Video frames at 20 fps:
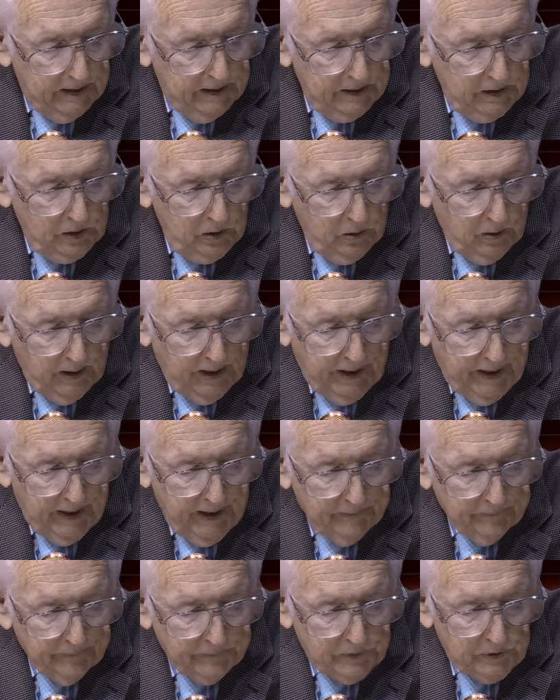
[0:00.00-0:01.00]
you
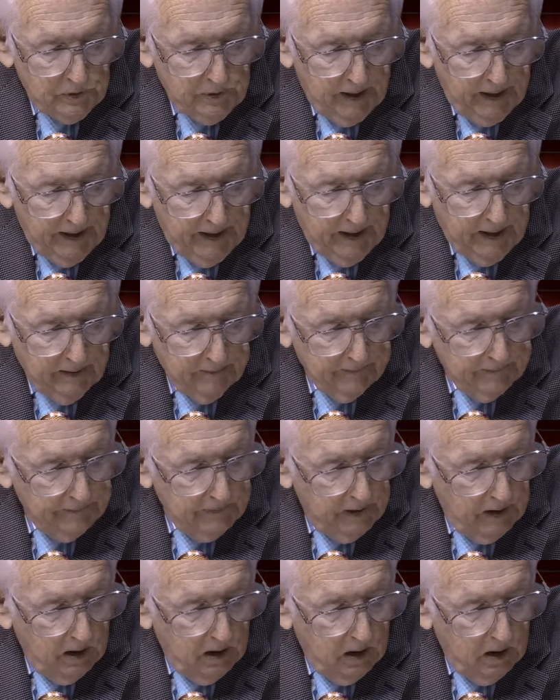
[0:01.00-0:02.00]
have to have
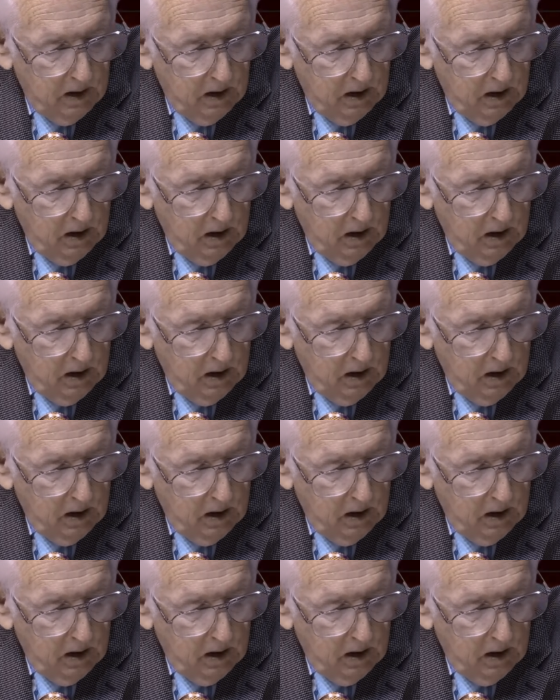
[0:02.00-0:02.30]
uh,